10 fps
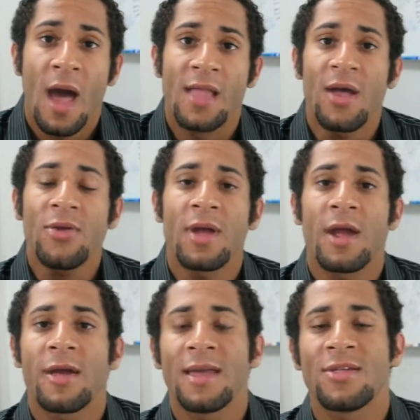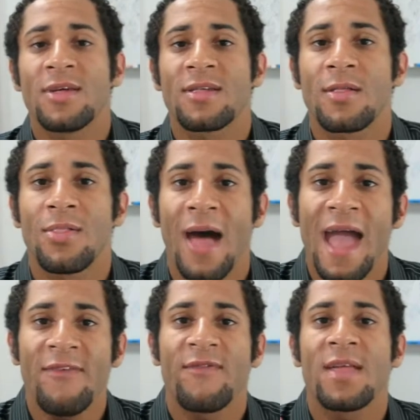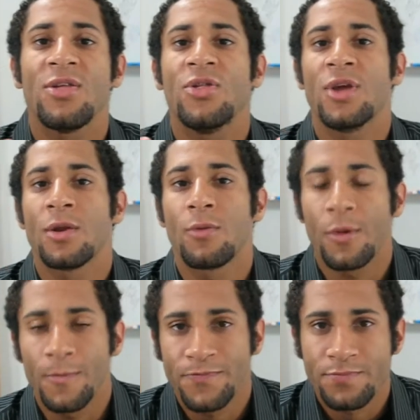Another area is just life in general.